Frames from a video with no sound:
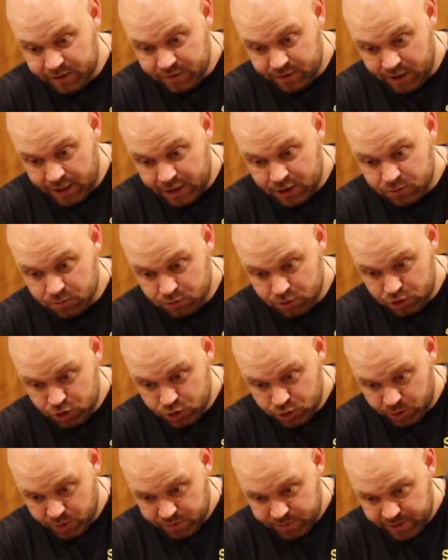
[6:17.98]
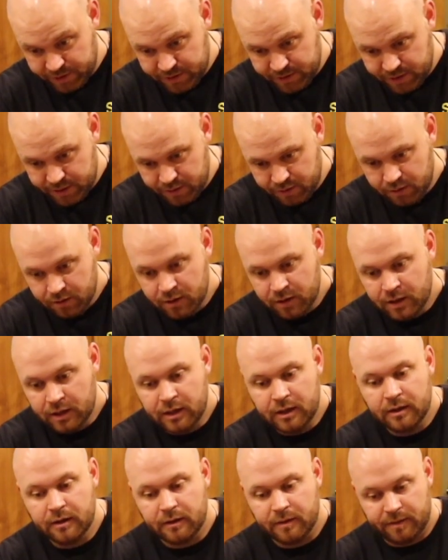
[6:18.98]
in the actual joint right there,
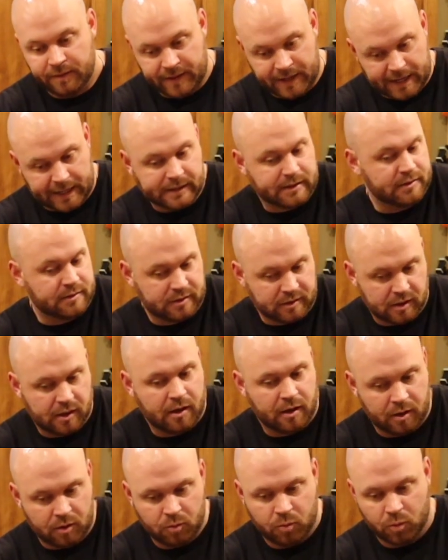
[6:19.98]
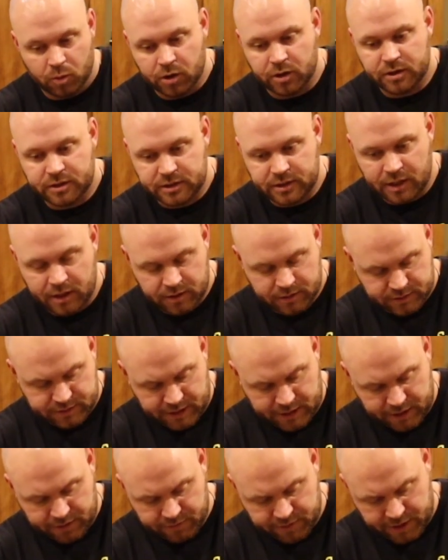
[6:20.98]
that's a worse
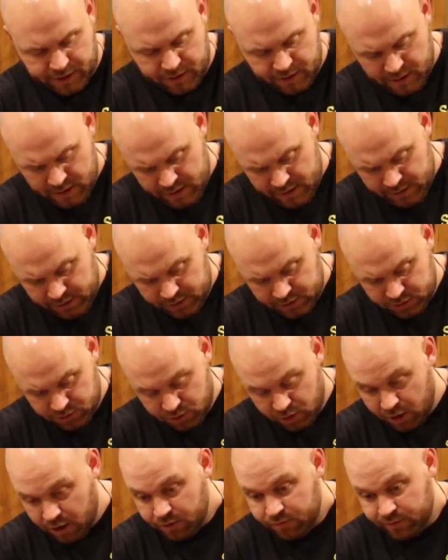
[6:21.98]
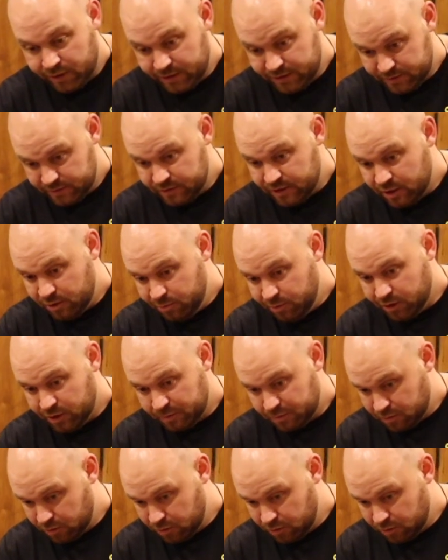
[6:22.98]
sign, right? Because your arthritis is going to build up